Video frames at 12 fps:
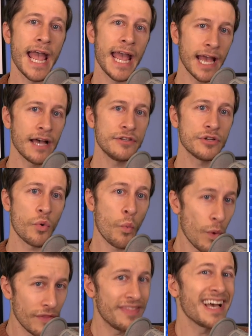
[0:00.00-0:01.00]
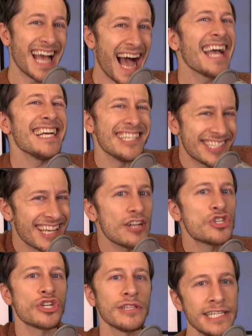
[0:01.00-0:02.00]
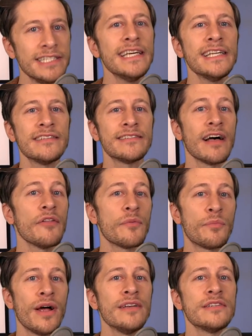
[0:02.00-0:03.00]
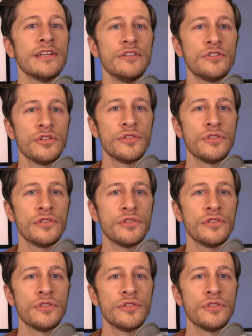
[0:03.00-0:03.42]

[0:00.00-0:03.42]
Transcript: And what the guy essentially did is tell the president to,